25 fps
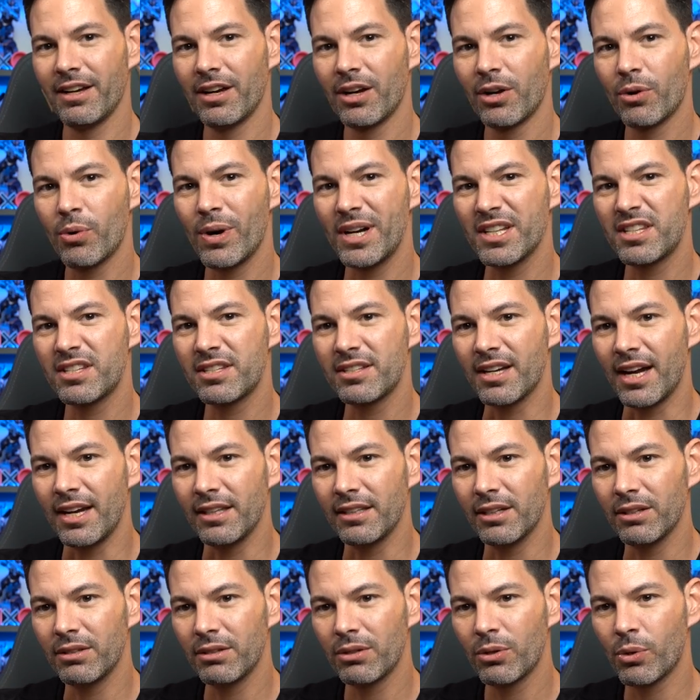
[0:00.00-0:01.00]
Quite
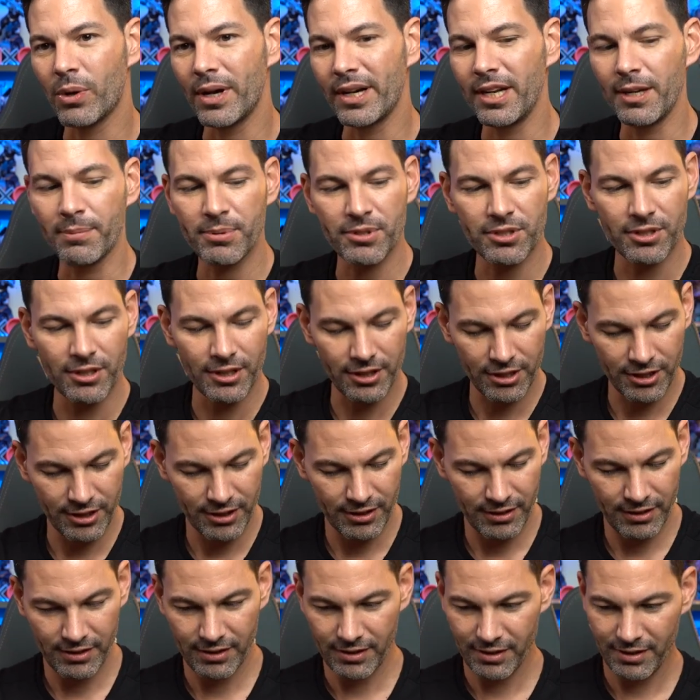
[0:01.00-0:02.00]
stylo, quite hipsterish.
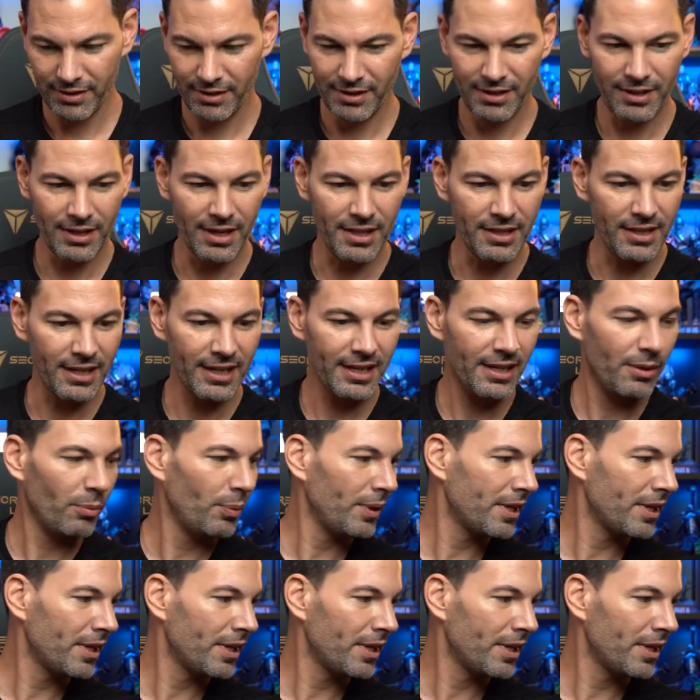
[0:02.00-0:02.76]
And then again,